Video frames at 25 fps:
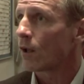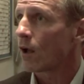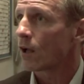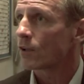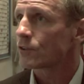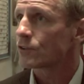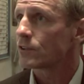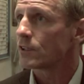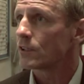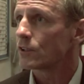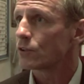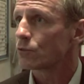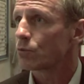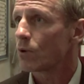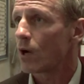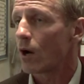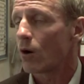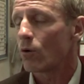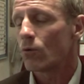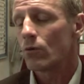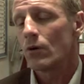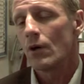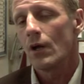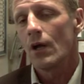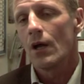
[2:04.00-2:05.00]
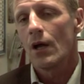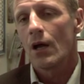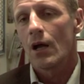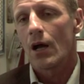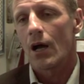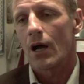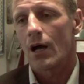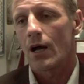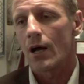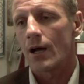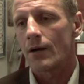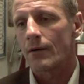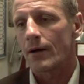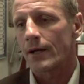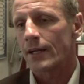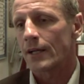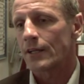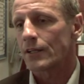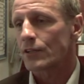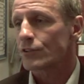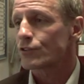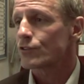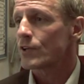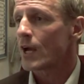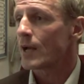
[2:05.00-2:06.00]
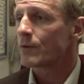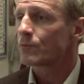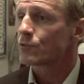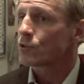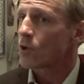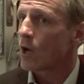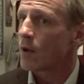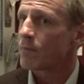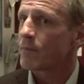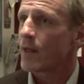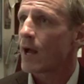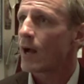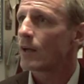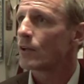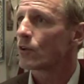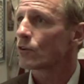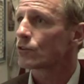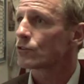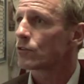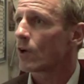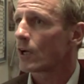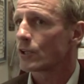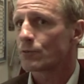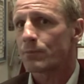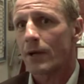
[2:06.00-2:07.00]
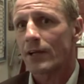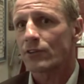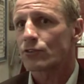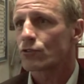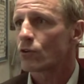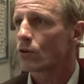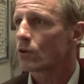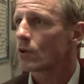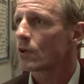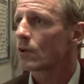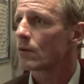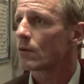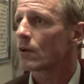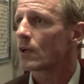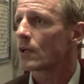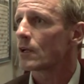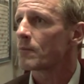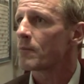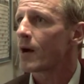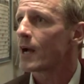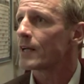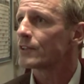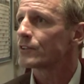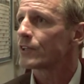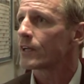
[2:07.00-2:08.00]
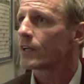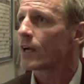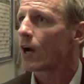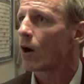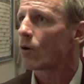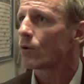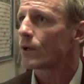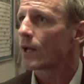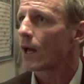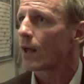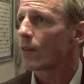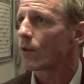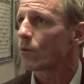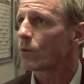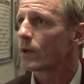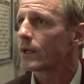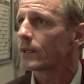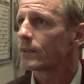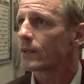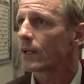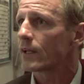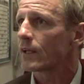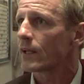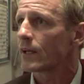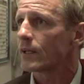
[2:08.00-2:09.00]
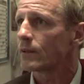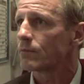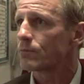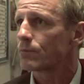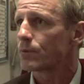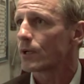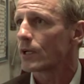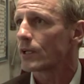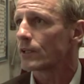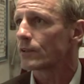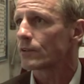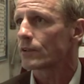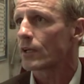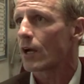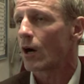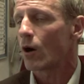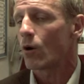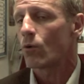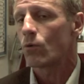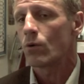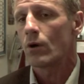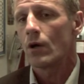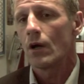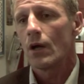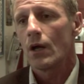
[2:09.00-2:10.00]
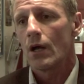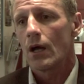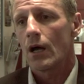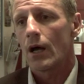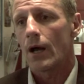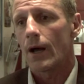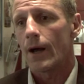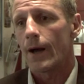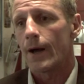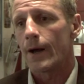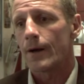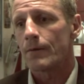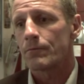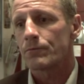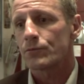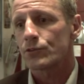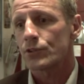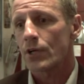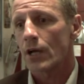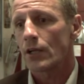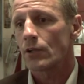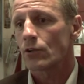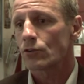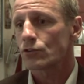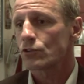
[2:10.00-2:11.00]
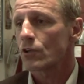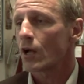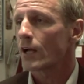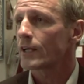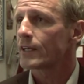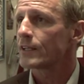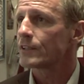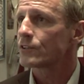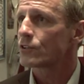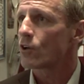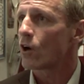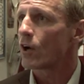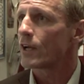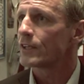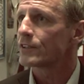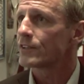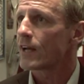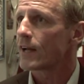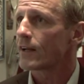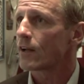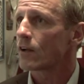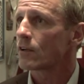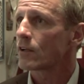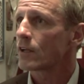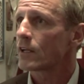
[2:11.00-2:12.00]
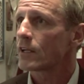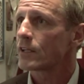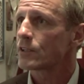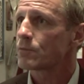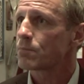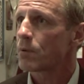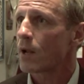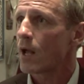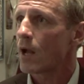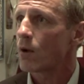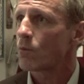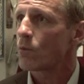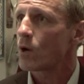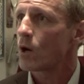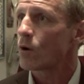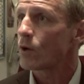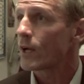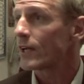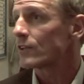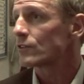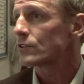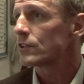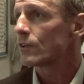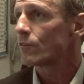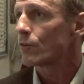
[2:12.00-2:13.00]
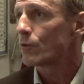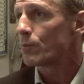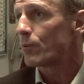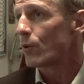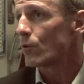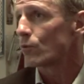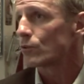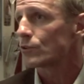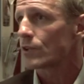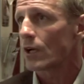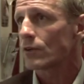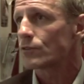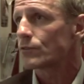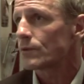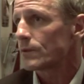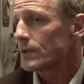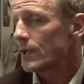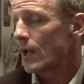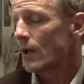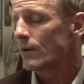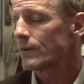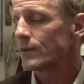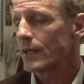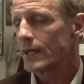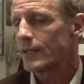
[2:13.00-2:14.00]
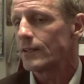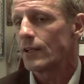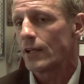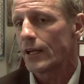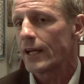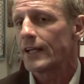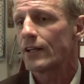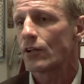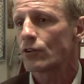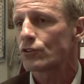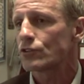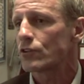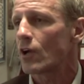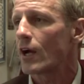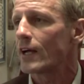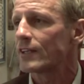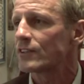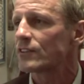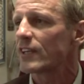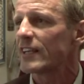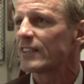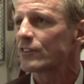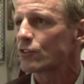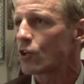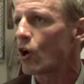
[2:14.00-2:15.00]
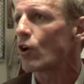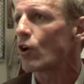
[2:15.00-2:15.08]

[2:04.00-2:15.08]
nicely as well. Uh, and at the same time, now it looks like he's back, scored a, an amazing goal the other week, didn't he? Brilliant goal. Um, so it looks like he's got his head on and he's playing well against Liverpool. So, you know, he, he looks like he's, he's,